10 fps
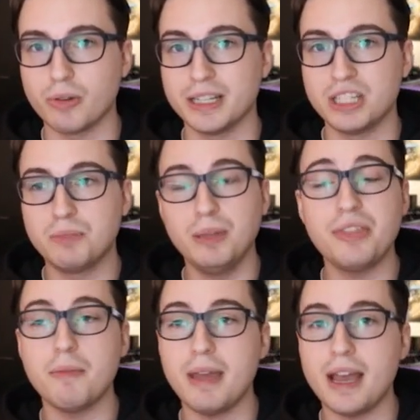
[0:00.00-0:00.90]
So I can
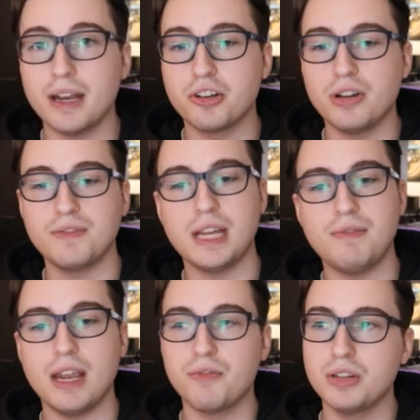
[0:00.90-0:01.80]
split them out. I don't have
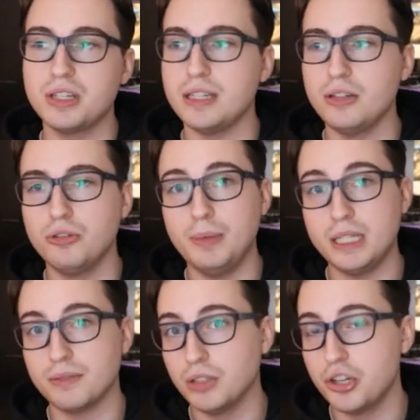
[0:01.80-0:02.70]
to have every single
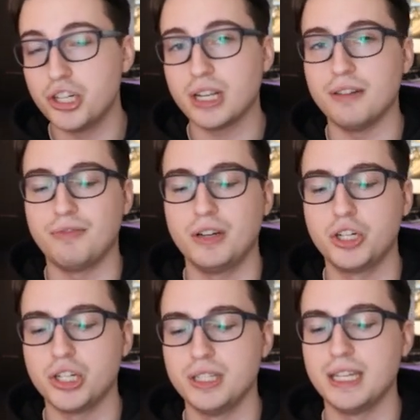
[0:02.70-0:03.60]
piece of logic and
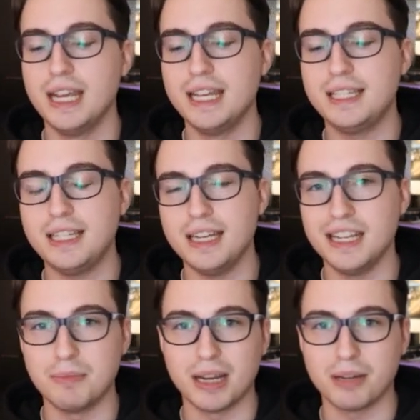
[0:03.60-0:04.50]
functions
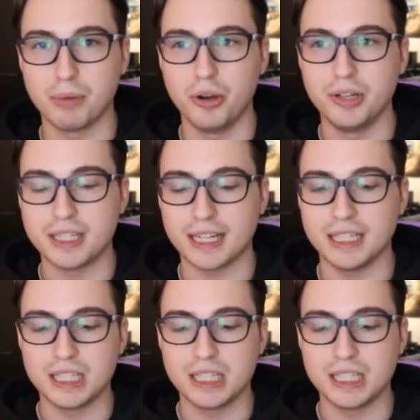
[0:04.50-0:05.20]
sitting in my components.